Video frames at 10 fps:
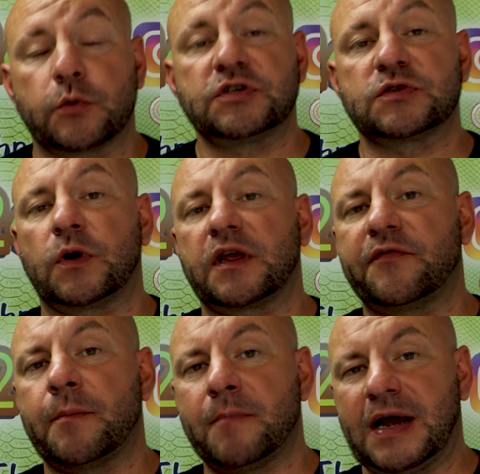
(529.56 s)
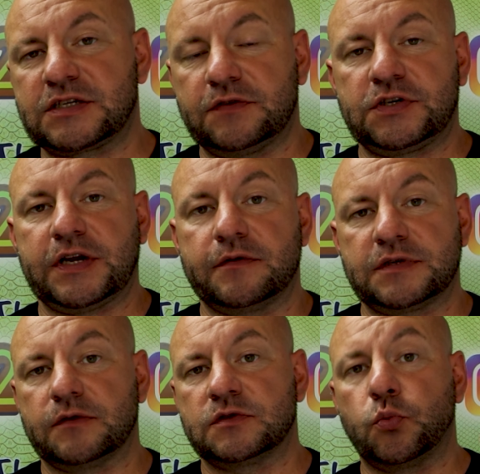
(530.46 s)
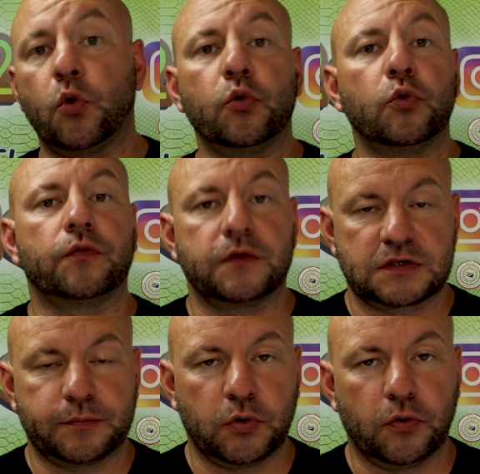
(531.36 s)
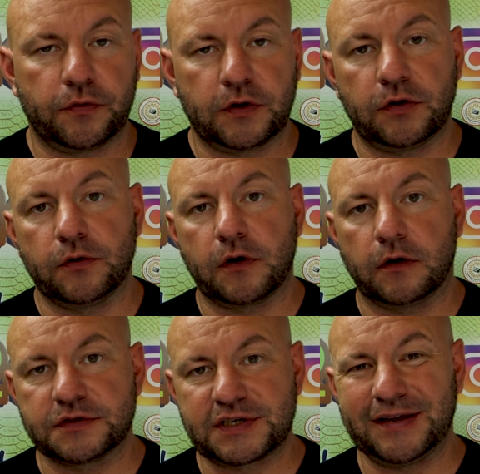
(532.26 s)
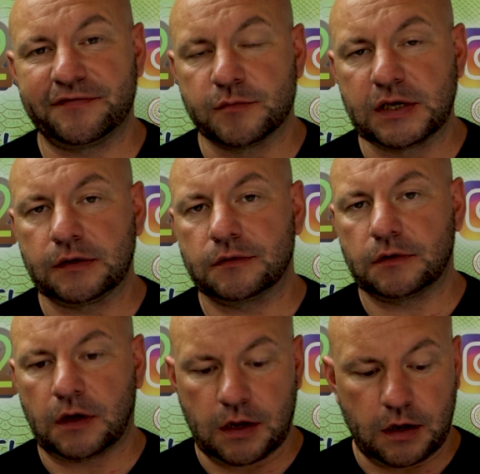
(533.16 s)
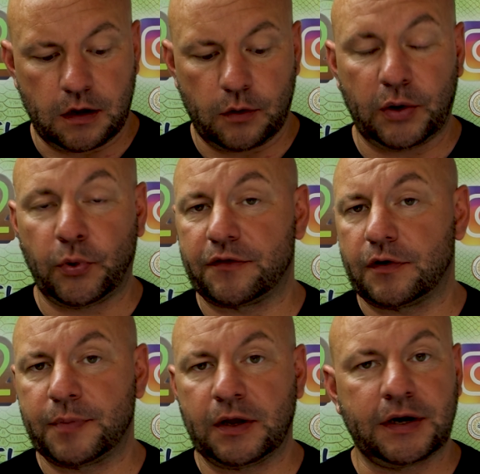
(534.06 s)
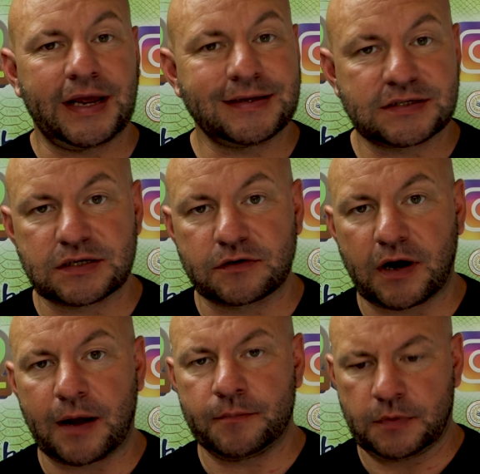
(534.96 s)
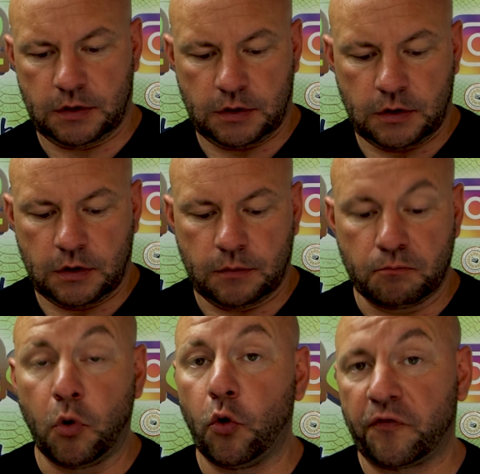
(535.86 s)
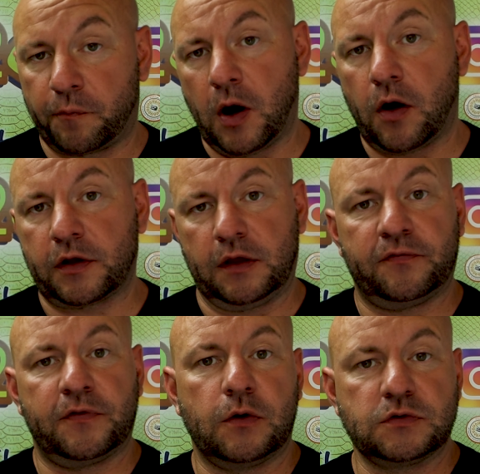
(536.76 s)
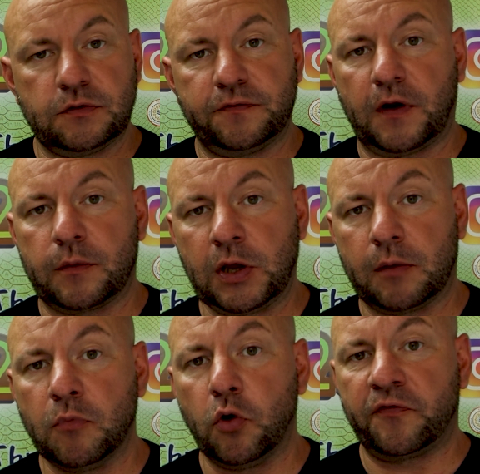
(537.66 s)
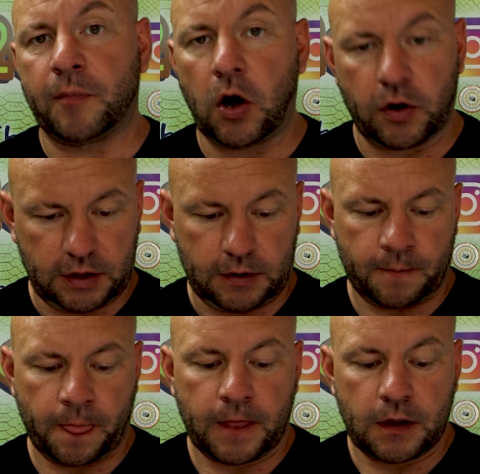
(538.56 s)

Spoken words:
So I just want to give a massive shout out to all the support that you guys give me, whether it be on Instagram, Morph Market, for those who follow me on Morph Market,